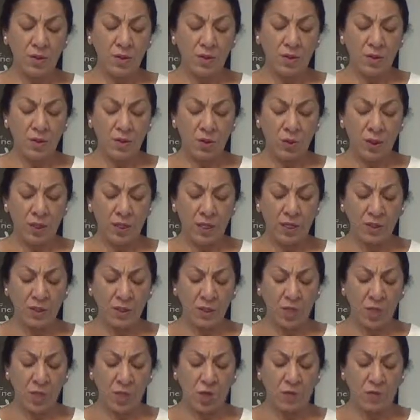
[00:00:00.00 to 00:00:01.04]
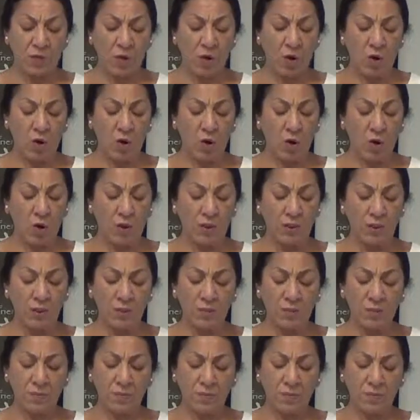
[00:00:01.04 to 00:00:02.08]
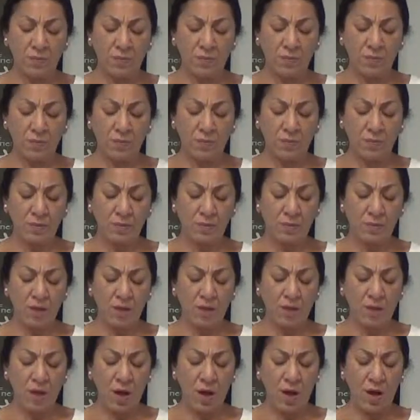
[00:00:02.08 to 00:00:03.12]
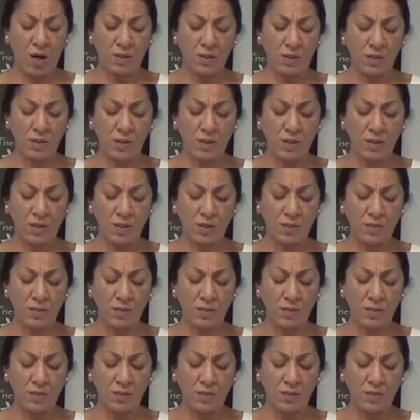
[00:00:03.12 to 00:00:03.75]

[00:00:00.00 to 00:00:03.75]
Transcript: You let go of old thoughts